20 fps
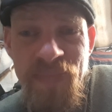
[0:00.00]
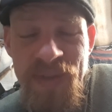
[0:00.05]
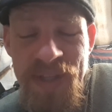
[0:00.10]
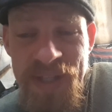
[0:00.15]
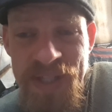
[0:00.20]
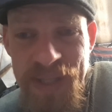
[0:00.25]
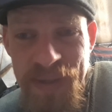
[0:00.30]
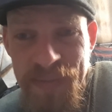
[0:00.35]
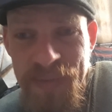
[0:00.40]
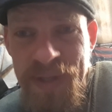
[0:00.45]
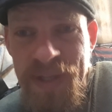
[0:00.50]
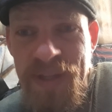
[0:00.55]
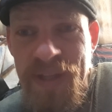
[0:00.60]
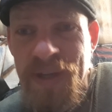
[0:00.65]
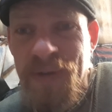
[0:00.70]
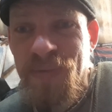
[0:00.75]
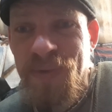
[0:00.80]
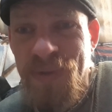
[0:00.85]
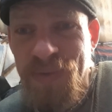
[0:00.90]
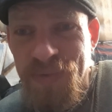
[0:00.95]
Something
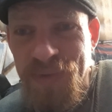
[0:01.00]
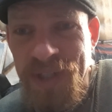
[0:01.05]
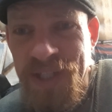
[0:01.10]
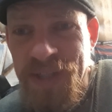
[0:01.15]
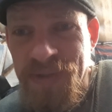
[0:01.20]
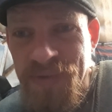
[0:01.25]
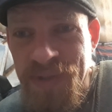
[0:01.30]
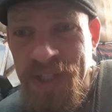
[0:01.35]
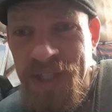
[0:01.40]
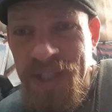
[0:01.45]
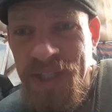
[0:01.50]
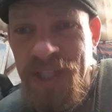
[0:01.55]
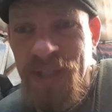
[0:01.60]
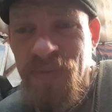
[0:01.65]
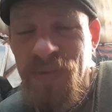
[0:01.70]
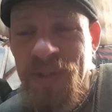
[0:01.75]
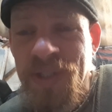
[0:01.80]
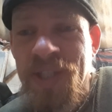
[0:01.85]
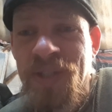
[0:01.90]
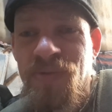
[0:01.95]
that we really need.
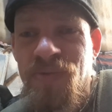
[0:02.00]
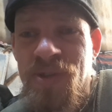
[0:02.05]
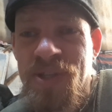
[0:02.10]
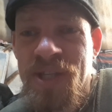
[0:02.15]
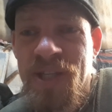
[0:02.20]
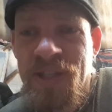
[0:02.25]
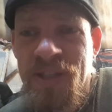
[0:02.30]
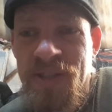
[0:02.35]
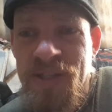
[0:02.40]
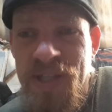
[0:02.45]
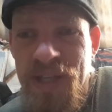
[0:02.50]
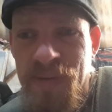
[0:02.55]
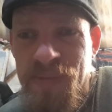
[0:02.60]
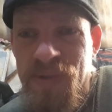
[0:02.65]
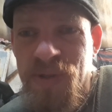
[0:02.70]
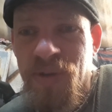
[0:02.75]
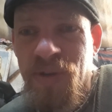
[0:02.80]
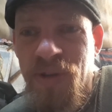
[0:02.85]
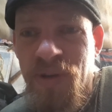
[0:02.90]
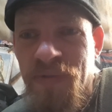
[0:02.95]
We need resilience hubs
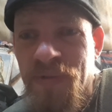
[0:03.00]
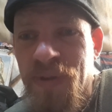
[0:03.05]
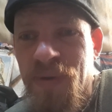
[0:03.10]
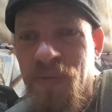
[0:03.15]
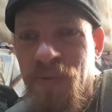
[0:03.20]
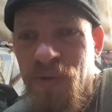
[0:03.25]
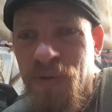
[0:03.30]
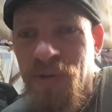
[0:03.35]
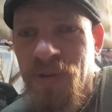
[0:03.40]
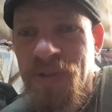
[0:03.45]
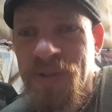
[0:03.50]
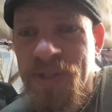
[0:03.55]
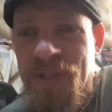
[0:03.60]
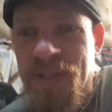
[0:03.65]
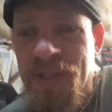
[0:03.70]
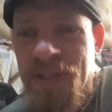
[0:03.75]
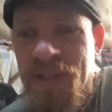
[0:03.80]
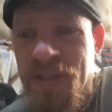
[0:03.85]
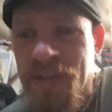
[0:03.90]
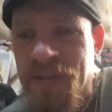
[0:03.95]
all over the world
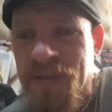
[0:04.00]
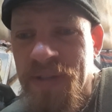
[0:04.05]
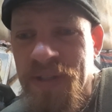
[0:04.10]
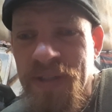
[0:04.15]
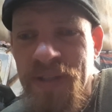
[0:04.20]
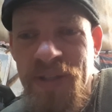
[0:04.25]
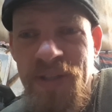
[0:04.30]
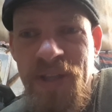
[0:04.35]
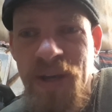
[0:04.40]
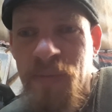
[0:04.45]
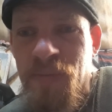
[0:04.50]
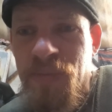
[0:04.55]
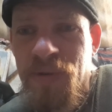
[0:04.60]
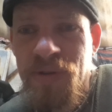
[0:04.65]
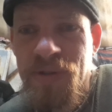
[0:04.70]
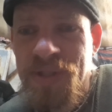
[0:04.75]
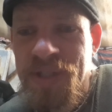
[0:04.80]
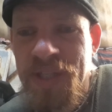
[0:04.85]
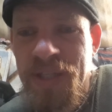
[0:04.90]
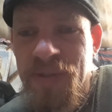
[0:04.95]
in
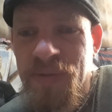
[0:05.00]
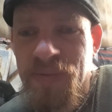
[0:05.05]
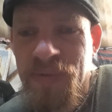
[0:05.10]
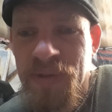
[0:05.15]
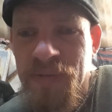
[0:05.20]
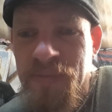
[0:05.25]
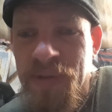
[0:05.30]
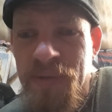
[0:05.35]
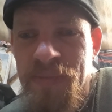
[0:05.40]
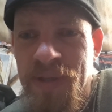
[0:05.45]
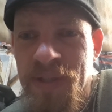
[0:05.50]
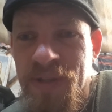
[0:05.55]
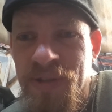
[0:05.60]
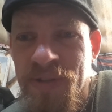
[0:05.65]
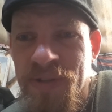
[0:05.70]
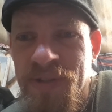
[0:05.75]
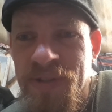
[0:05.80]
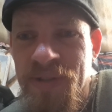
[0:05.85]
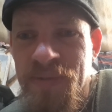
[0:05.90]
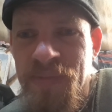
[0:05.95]
numbers that we maybe not
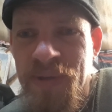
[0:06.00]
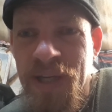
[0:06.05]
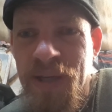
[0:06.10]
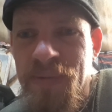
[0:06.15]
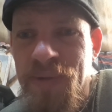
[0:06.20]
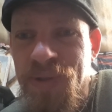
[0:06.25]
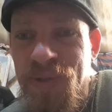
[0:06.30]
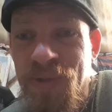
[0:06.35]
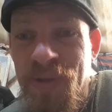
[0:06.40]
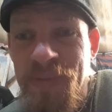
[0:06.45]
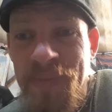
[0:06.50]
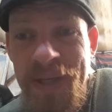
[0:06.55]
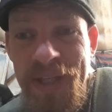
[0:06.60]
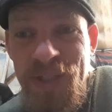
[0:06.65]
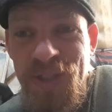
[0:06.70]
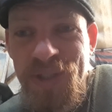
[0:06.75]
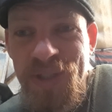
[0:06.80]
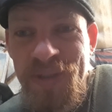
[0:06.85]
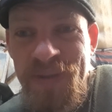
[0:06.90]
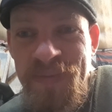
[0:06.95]
be able to
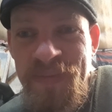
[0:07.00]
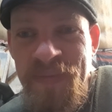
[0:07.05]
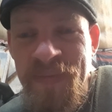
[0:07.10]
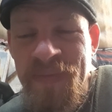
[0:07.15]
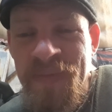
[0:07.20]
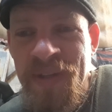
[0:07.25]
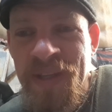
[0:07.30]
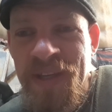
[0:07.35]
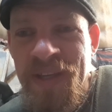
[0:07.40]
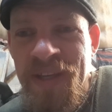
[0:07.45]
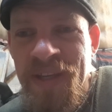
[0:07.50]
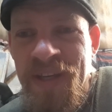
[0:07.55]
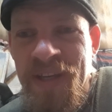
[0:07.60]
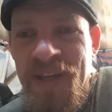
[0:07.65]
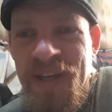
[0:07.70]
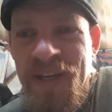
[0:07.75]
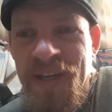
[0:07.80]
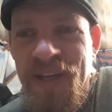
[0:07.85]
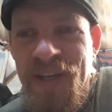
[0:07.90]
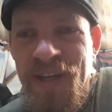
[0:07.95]
imagine.
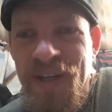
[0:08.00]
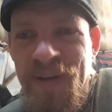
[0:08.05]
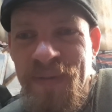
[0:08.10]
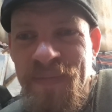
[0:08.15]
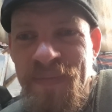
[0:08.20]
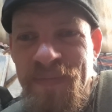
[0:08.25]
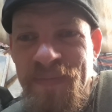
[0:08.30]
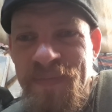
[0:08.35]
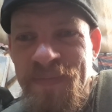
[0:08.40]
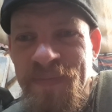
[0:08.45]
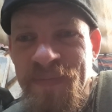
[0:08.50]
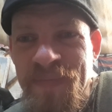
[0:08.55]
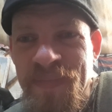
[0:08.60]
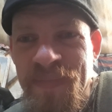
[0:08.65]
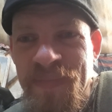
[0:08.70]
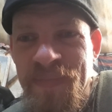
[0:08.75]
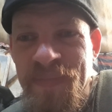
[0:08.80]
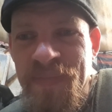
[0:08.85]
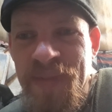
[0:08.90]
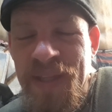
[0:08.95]

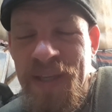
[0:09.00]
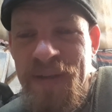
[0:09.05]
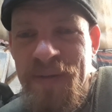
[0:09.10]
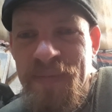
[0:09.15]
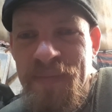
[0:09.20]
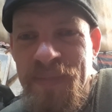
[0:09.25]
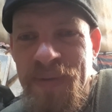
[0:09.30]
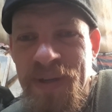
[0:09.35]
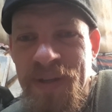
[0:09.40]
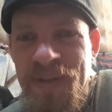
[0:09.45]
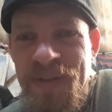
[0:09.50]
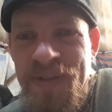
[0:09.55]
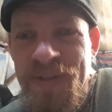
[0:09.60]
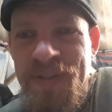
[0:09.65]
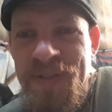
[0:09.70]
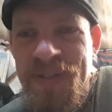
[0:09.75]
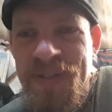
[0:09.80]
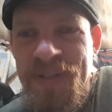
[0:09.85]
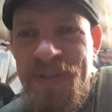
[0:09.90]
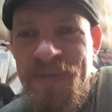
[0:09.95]
But
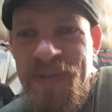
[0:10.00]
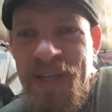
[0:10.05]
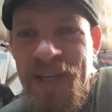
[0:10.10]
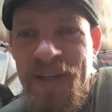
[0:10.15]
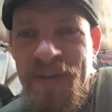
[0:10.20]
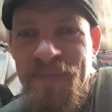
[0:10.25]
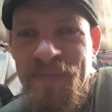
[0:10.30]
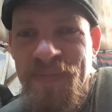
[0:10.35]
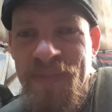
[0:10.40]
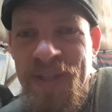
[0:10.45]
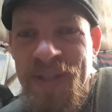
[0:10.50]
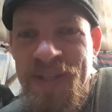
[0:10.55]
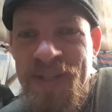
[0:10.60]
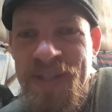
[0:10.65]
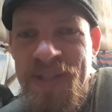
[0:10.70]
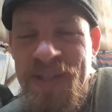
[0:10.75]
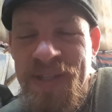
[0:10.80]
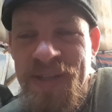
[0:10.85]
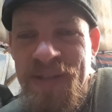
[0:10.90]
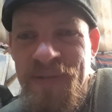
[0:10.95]
yeah,
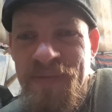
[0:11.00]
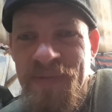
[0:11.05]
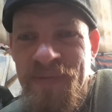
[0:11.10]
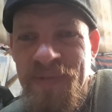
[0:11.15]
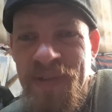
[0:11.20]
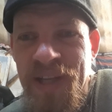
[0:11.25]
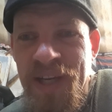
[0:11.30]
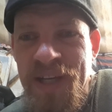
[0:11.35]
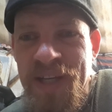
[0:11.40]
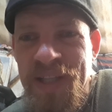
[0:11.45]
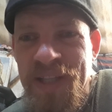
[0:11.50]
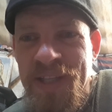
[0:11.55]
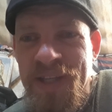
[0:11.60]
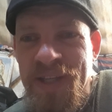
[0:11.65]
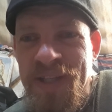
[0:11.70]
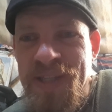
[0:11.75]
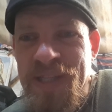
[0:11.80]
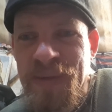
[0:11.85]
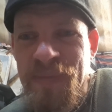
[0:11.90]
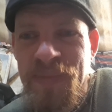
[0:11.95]
that's. Luckily,
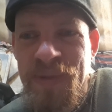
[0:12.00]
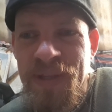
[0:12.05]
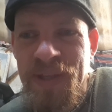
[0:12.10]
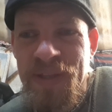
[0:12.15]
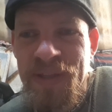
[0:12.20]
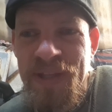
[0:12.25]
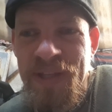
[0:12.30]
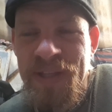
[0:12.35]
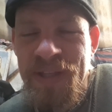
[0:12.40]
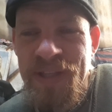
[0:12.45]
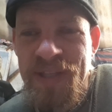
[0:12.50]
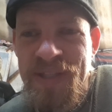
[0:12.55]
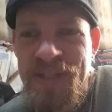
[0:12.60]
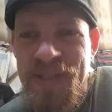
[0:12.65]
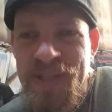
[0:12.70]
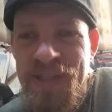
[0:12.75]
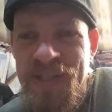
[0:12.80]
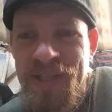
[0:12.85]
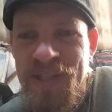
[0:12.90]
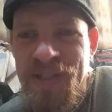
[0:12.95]
it's something that
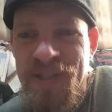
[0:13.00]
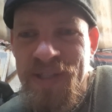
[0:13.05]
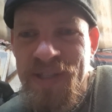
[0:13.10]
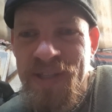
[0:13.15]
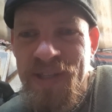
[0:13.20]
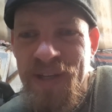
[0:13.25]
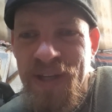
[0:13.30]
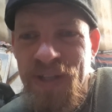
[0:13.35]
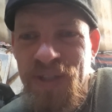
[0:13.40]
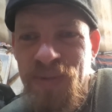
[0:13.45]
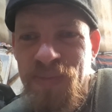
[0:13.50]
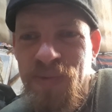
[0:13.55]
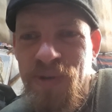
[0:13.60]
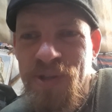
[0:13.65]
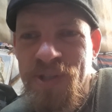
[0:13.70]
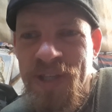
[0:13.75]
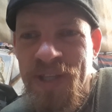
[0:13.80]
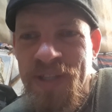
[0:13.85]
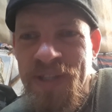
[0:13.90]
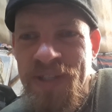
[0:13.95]
it's
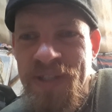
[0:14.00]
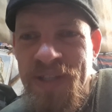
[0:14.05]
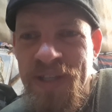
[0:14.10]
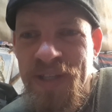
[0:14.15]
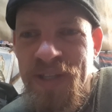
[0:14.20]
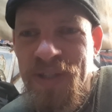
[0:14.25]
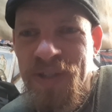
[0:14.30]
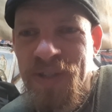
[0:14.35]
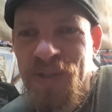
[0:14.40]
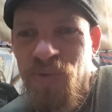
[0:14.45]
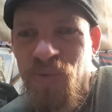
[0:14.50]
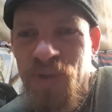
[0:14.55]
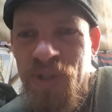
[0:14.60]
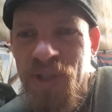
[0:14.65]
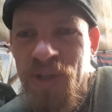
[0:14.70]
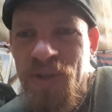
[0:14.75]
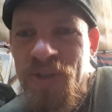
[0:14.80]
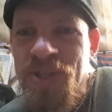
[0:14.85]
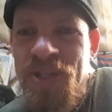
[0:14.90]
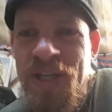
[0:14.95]
100%
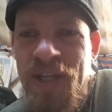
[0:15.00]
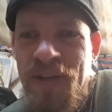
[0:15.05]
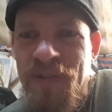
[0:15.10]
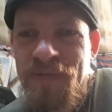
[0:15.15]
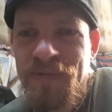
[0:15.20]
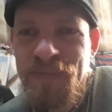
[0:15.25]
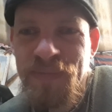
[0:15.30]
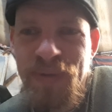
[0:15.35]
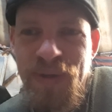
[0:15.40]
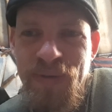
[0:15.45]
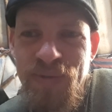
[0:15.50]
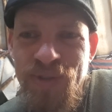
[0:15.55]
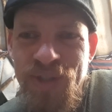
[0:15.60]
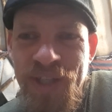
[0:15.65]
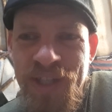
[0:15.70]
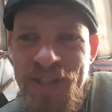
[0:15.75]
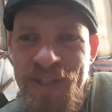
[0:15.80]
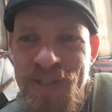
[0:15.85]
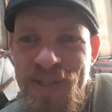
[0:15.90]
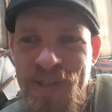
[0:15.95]
do-it-yourself
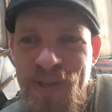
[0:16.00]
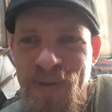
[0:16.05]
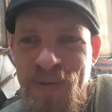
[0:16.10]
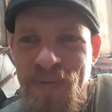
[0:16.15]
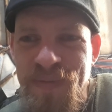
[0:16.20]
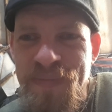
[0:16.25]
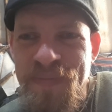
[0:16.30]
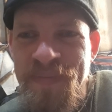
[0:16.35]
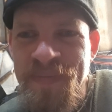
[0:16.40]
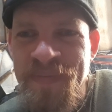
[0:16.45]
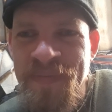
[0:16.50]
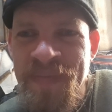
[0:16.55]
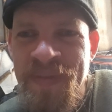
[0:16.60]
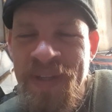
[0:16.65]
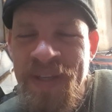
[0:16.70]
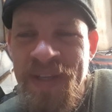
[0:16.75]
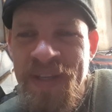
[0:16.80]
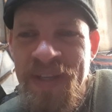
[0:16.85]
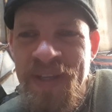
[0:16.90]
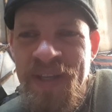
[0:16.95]
project, so,
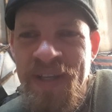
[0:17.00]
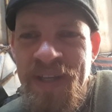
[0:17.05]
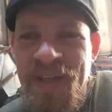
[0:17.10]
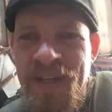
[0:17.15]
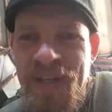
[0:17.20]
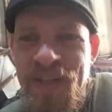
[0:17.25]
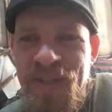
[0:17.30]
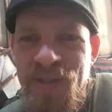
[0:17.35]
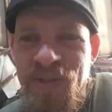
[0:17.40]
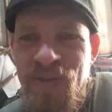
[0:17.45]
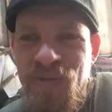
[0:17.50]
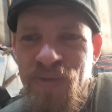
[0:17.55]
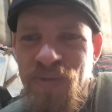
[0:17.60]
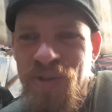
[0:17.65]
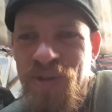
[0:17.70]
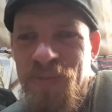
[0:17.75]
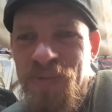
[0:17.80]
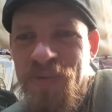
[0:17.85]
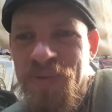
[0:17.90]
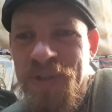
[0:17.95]
and good
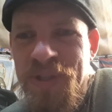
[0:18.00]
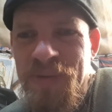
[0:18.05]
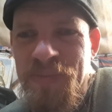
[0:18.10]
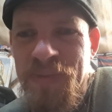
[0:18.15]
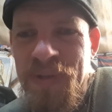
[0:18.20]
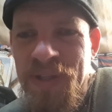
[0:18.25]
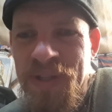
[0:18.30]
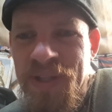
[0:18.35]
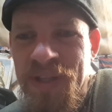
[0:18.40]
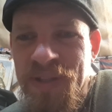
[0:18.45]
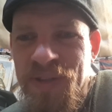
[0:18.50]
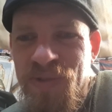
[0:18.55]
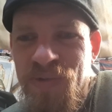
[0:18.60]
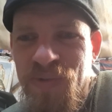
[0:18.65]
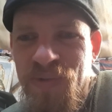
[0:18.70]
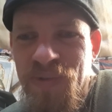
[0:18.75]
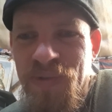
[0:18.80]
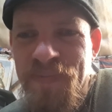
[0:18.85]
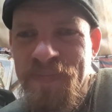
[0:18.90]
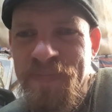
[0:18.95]
community building
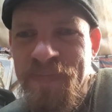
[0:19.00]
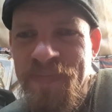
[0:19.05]
tool.